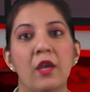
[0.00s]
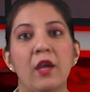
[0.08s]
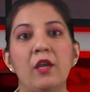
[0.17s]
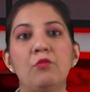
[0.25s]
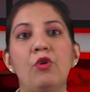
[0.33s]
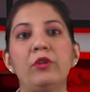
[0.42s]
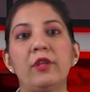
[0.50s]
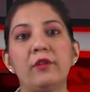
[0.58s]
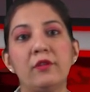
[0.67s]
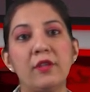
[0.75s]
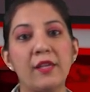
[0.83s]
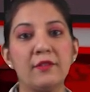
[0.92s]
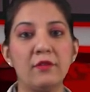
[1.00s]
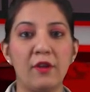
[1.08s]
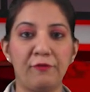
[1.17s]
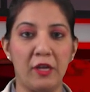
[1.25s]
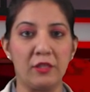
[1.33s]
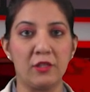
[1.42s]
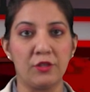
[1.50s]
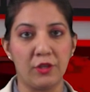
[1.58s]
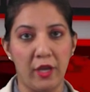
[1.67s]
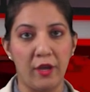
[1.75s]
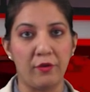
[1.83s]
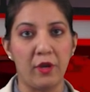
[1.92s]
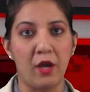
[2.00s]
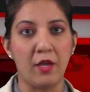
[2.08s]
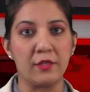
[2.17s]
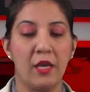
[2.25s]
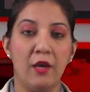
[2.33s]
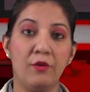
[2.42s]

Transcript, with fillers: in more than a dozen affected areas.